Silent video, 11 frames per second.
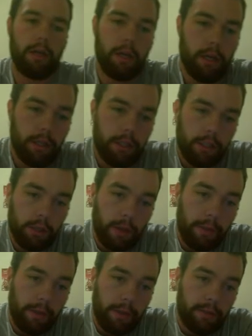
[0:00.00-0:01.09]
So I'm
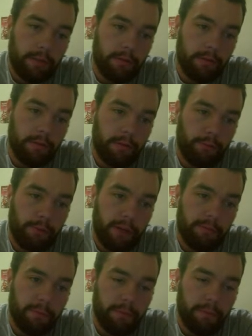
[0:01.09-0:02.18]
going to Brave
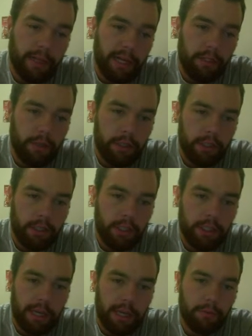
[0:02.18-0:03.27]
Bird Blastoise and just
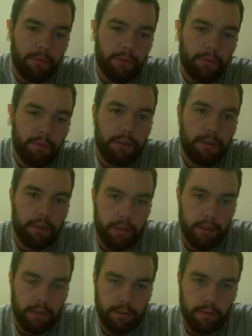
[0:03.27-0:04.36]
Hyper Voice,
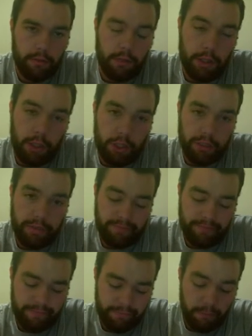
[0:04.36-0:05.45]
which
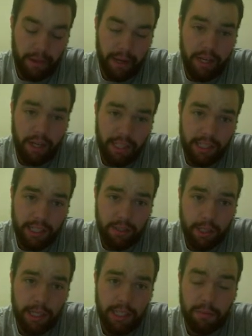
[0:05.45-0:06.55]
might knock out
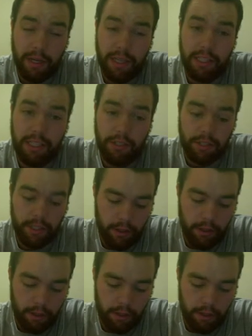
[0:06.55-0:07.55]
Togekiss, but I seriously doubt it.